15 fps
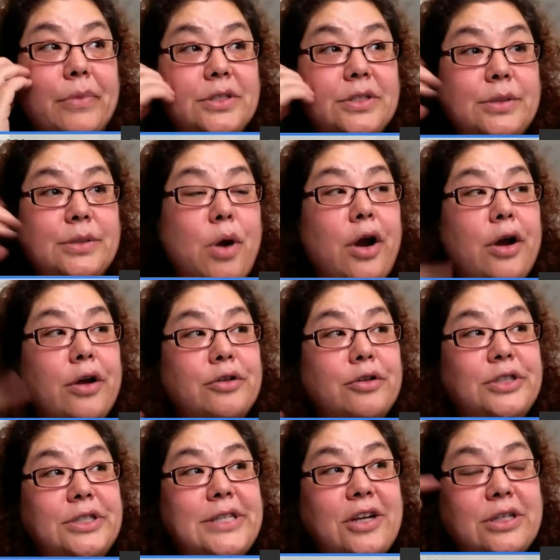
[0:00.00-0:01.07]
tomorrow.
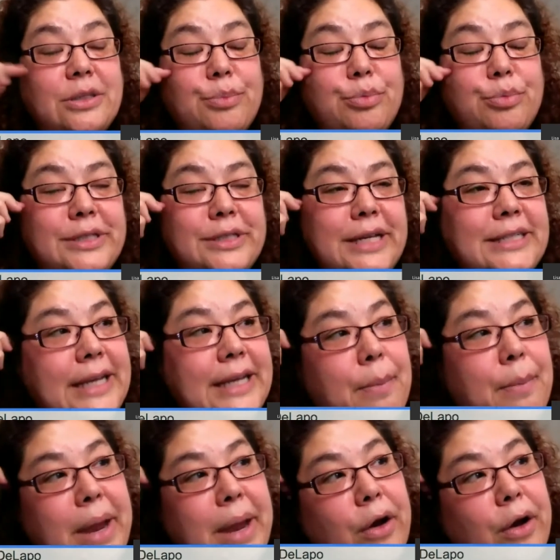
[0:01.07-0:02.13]
She's actually presenting at
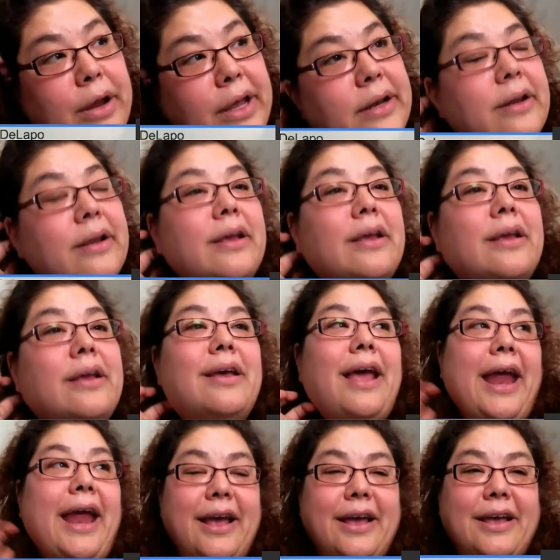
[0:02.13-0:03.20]
Merit.
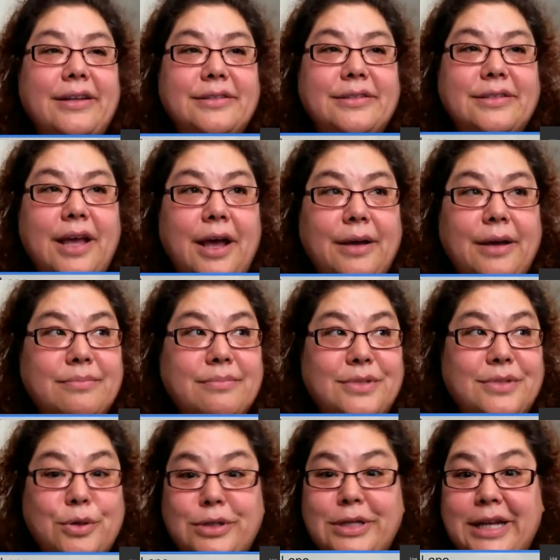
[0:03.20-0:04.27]
And
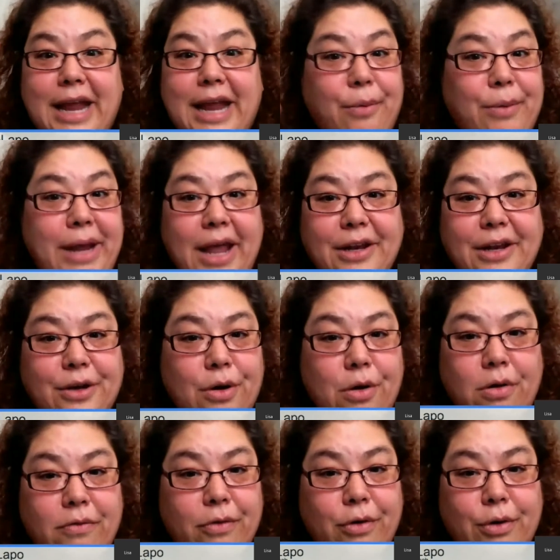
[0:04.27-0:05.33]
so today we had to
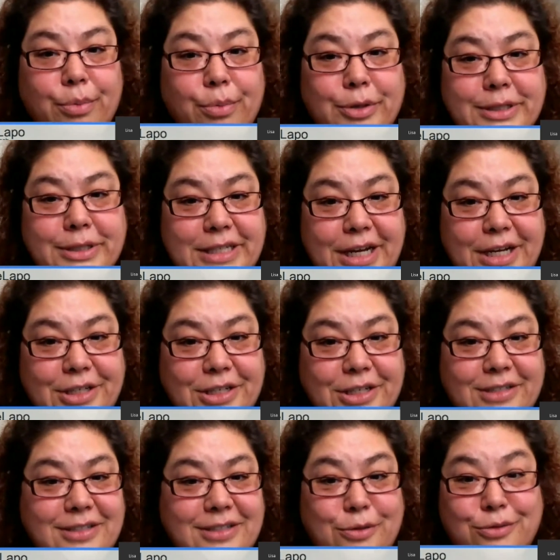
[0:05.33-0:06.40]
go over her
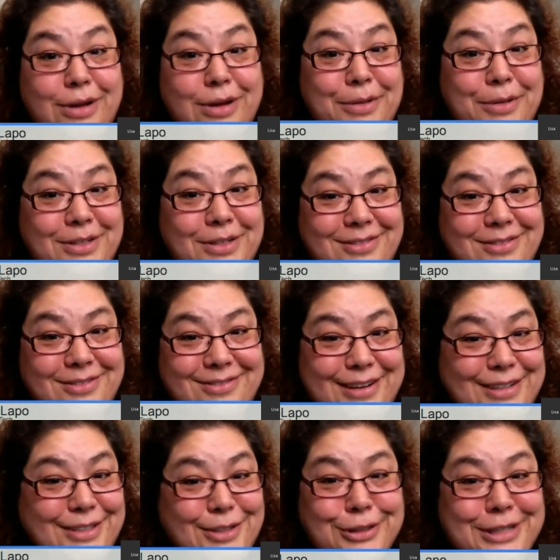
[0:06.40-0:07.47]
presentation. So, I mean,
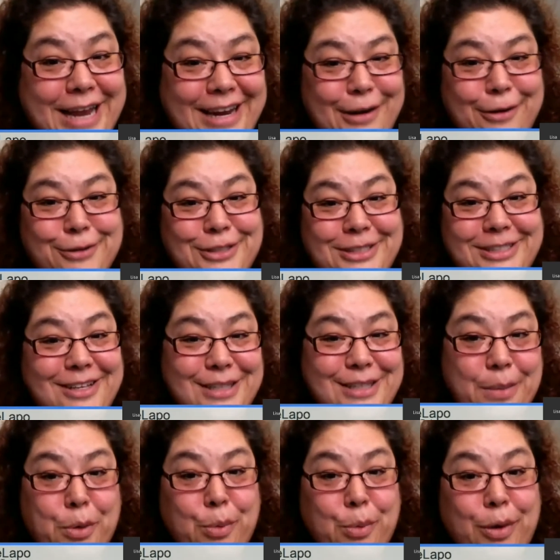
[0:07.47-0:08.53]
it's her day. She's on
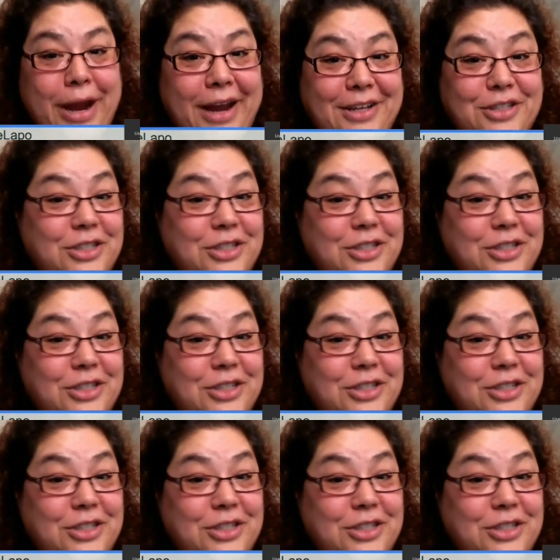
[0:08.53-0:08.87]
summer break, and